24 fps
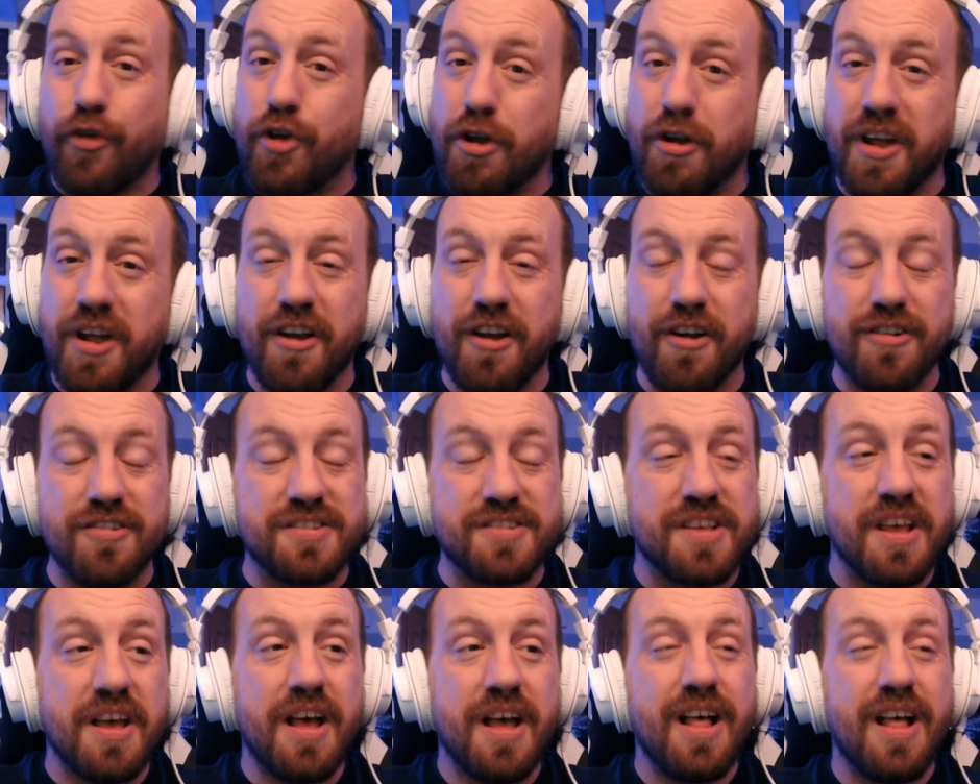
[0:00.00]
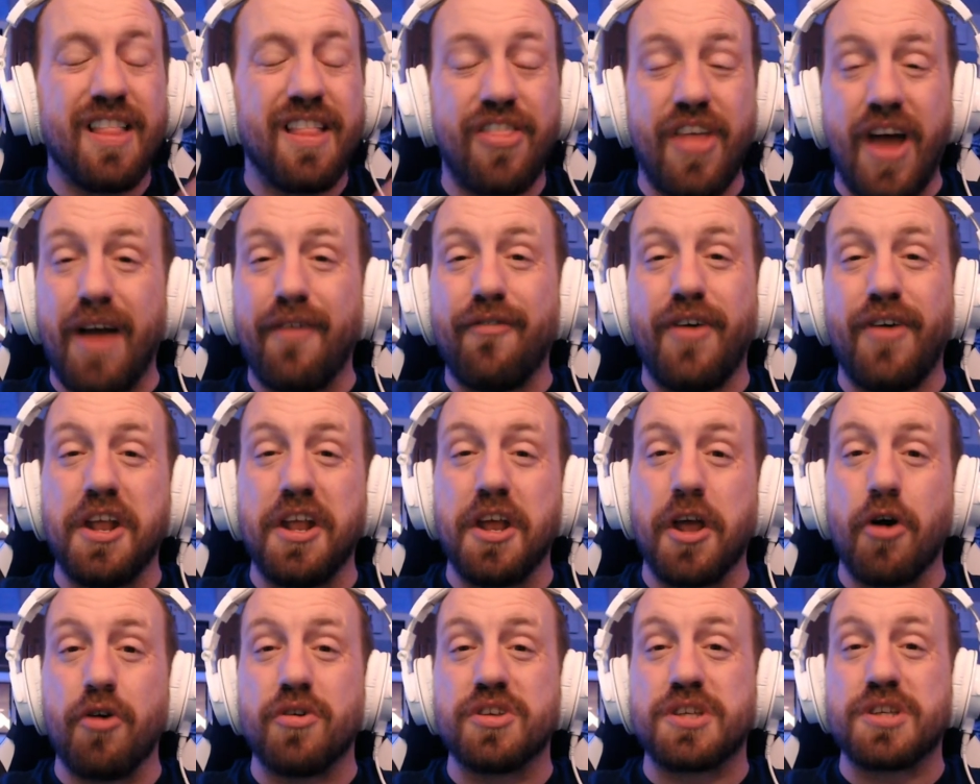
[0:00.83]
for your ears. That
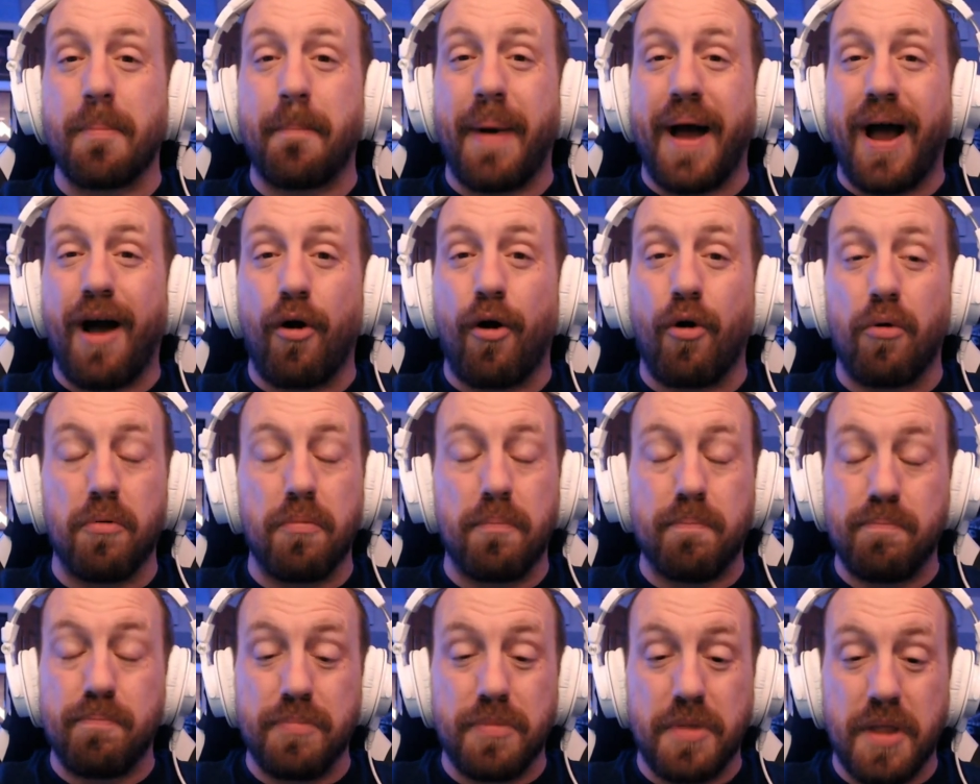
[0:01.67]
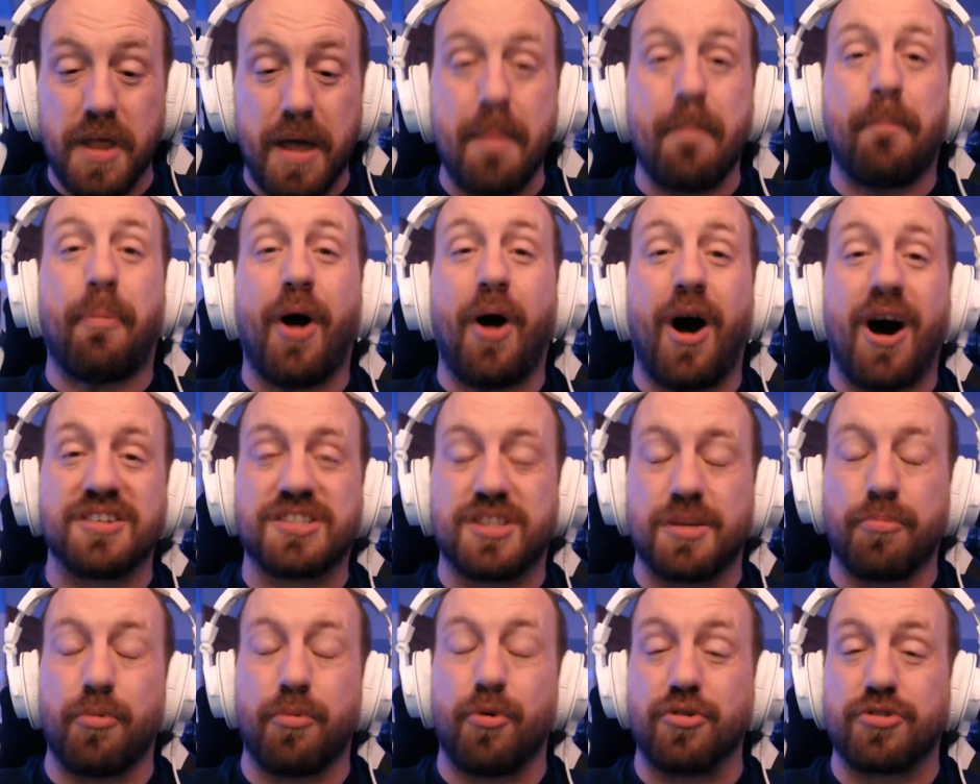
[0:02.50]
video is about
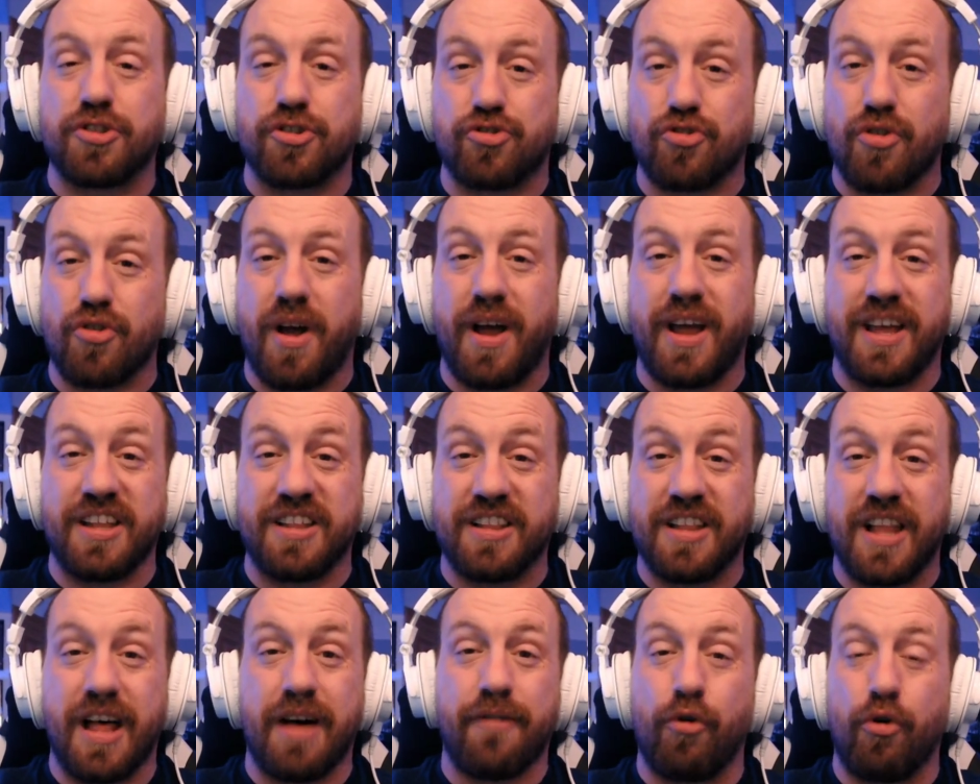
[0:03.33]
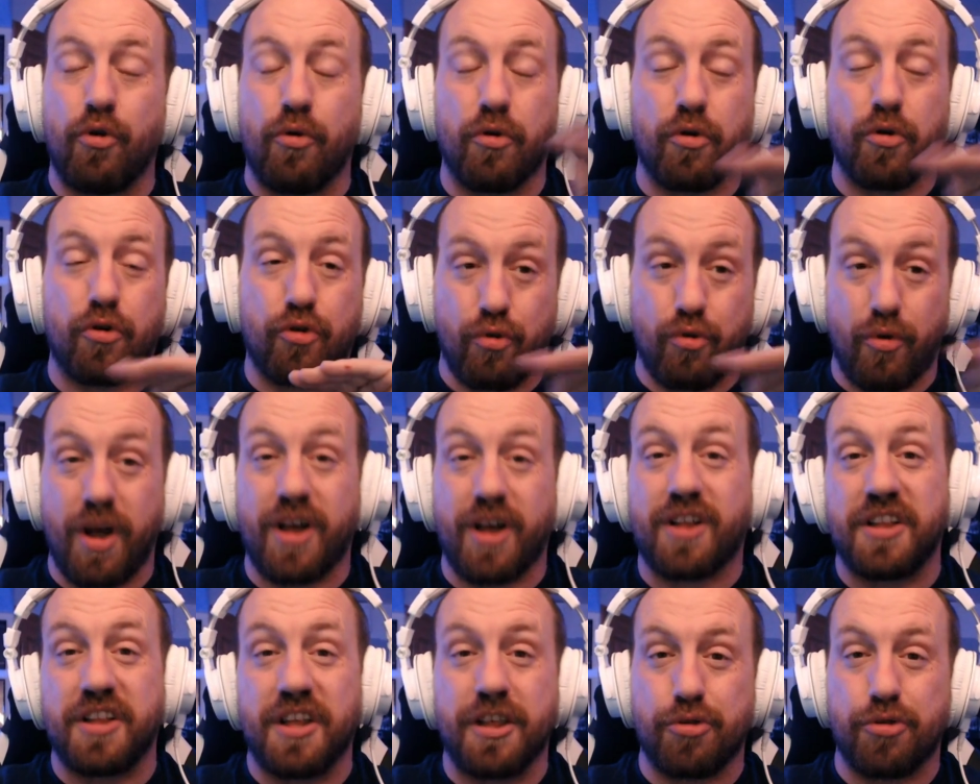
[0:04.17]
impossible to try and level
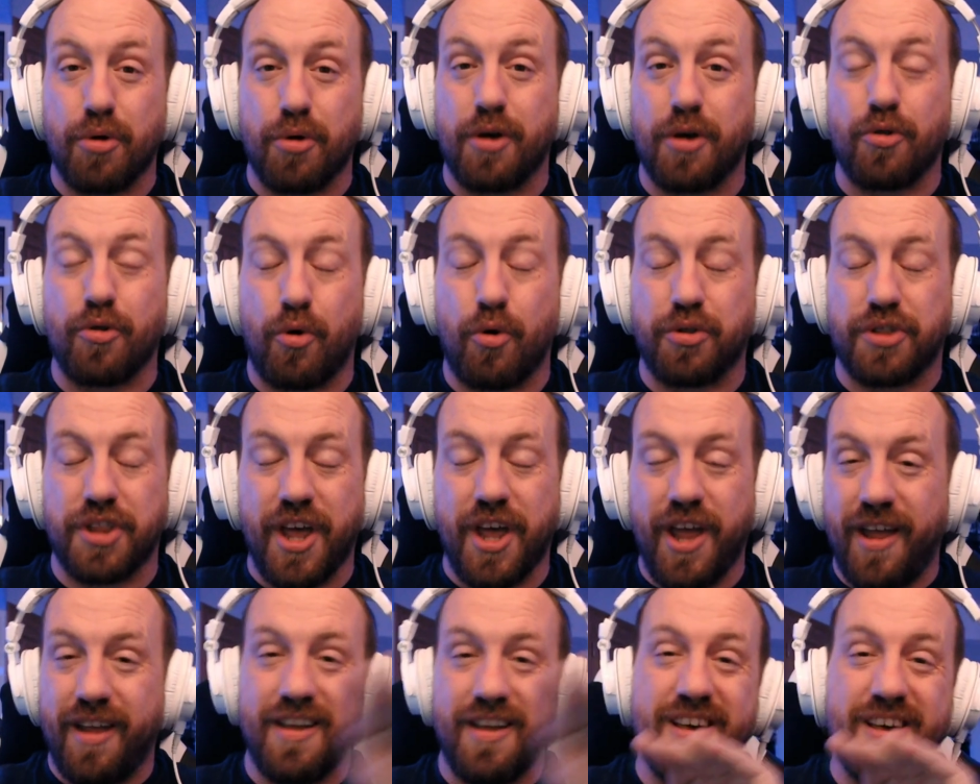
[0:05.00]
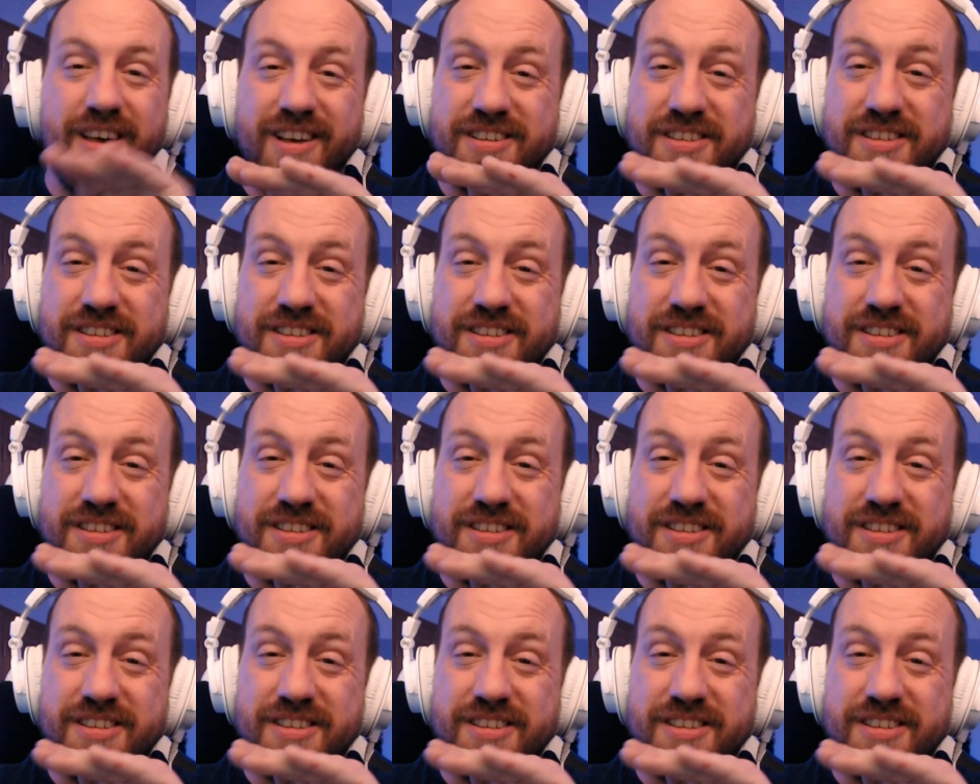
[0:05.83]
correctly throughout the whole thing.